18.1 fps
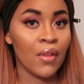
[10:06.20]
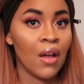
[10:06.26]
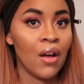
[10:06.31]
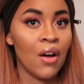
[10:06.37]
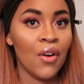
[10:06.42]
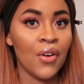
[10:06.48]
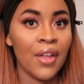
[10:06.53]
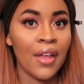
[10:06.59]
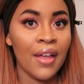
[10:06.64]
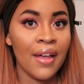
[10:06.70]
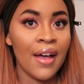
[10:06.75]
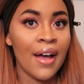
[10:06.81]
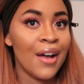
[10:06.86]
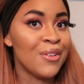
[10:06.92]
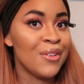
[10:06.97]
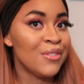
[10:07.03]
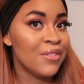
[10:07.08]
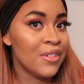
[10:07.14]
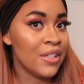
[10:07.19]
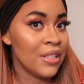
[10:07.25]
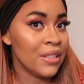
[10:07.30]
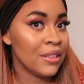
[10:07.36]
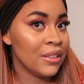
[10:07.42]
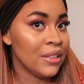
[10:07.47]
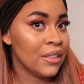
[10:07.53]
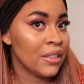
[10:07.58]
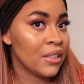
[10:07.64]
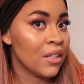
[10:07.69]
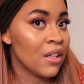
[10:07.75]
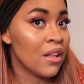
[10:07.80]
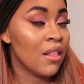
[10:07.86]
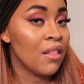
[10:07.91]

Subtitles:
Okay, I really